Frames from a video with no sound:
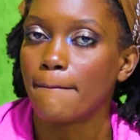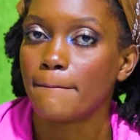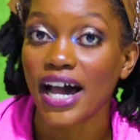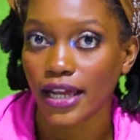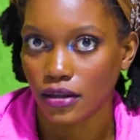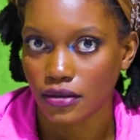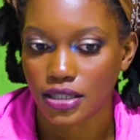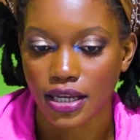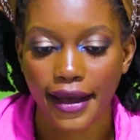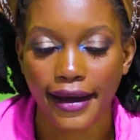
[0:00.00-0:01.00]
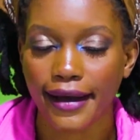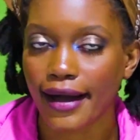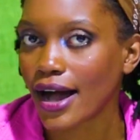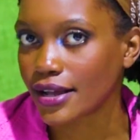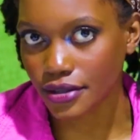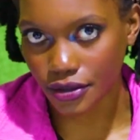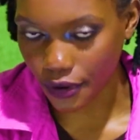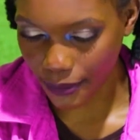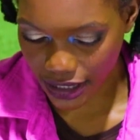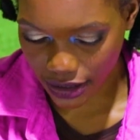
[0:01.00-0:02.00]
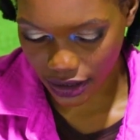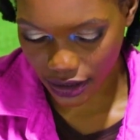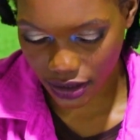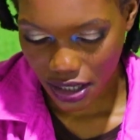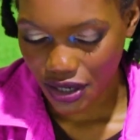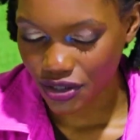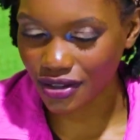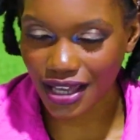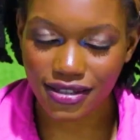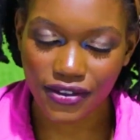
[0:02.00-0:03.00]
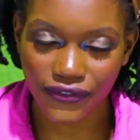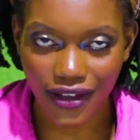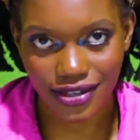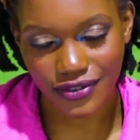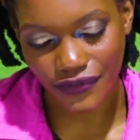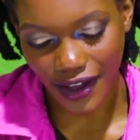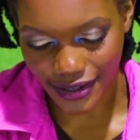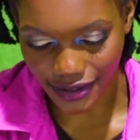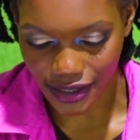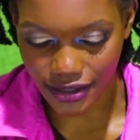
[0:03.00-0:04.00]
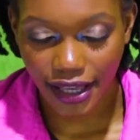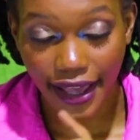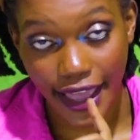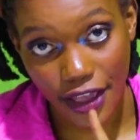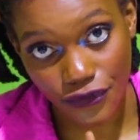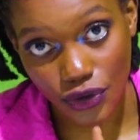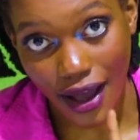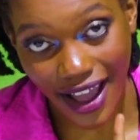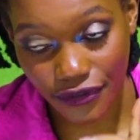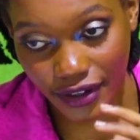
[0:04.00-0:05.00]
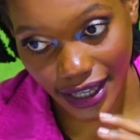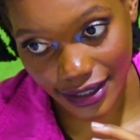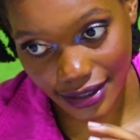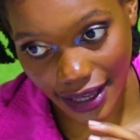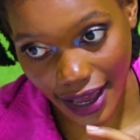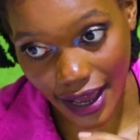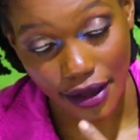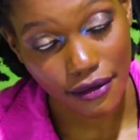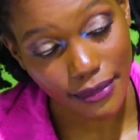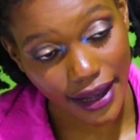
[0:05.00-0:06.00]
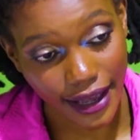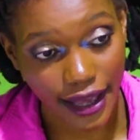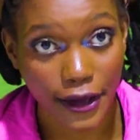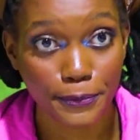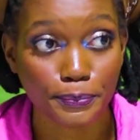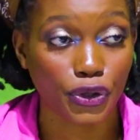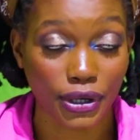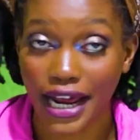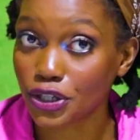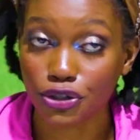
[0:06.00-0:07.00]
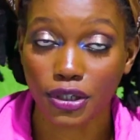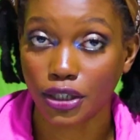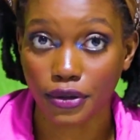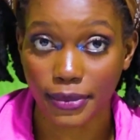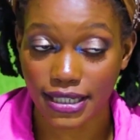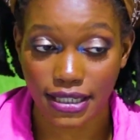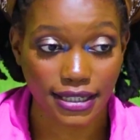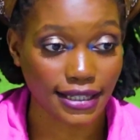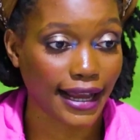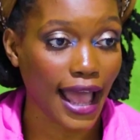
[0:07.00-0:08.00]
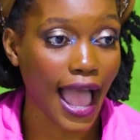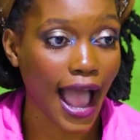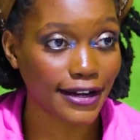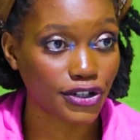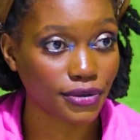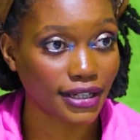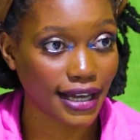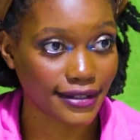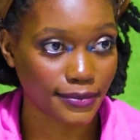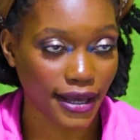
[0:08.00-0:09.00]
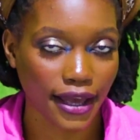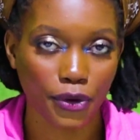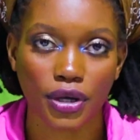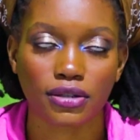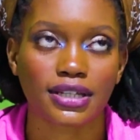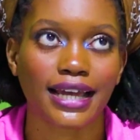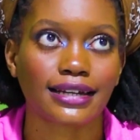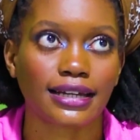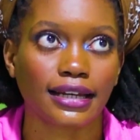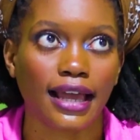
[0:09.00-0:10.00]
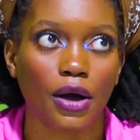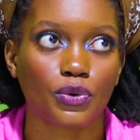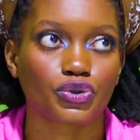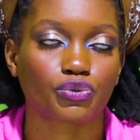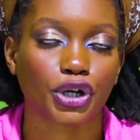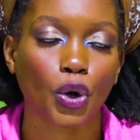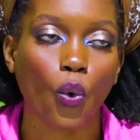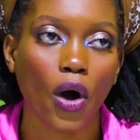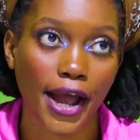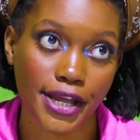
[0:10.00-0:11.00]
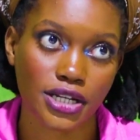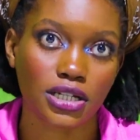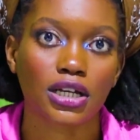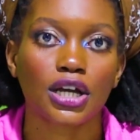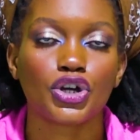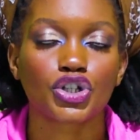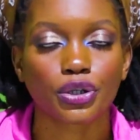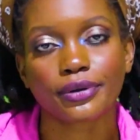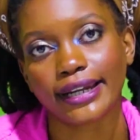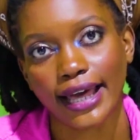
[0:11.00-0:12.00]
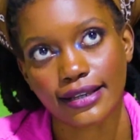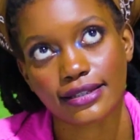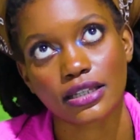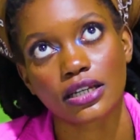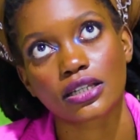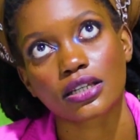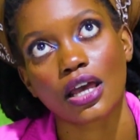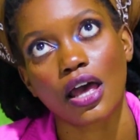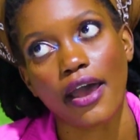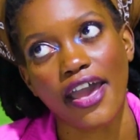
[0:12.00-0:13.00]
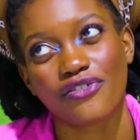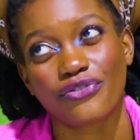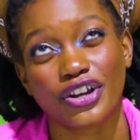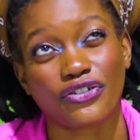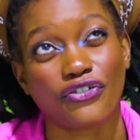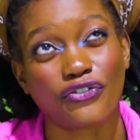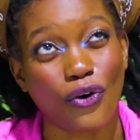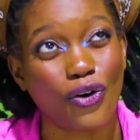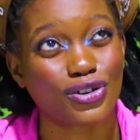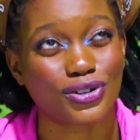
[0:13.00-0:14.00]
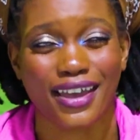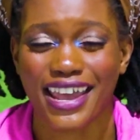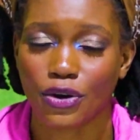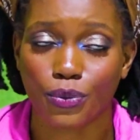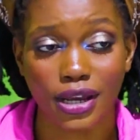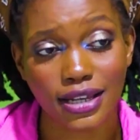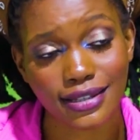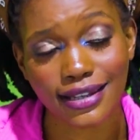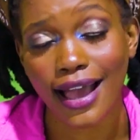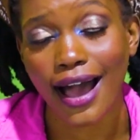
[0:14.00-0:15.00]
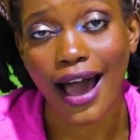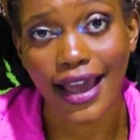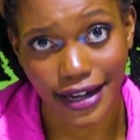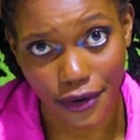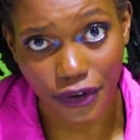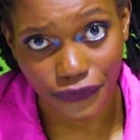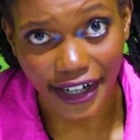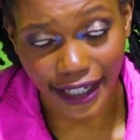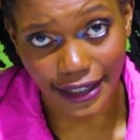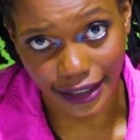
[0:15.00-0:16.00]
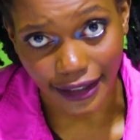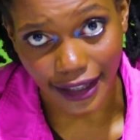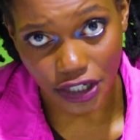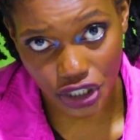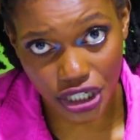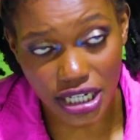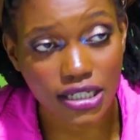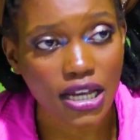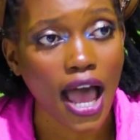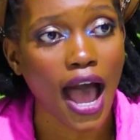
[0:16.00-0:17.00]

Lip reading: My locked hair has zero maintenance. So that's the first versus. If you have relaxed hair, my hair, you had to do a lot of maintenance. Like, I had to relax my hair. Well, technically I was required to relax it every 4 to 8 weeks. I never fucking did that shit.